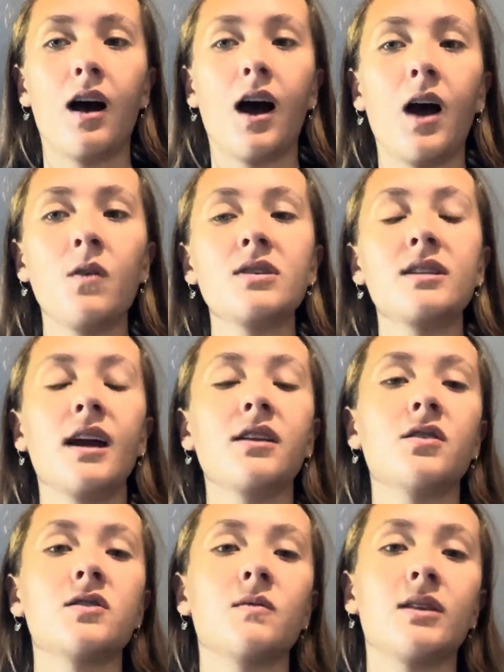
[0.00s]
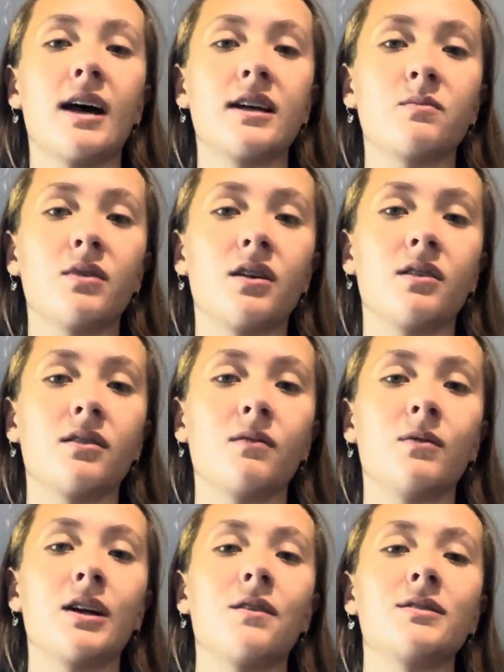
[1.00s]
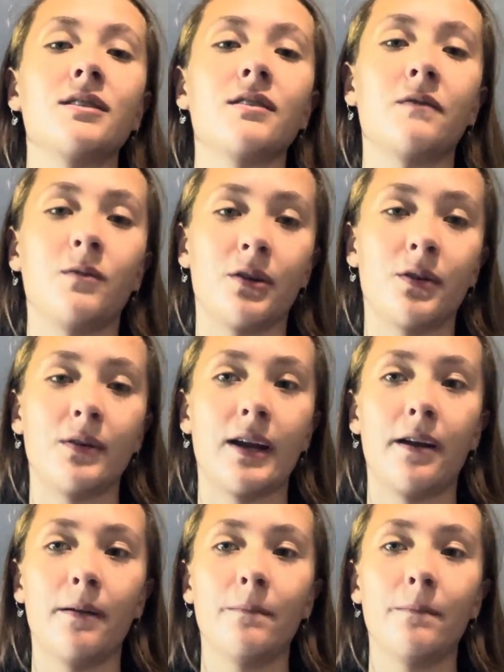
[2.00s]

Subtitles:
I was diagnosed with asthma when I was in the fourth grade.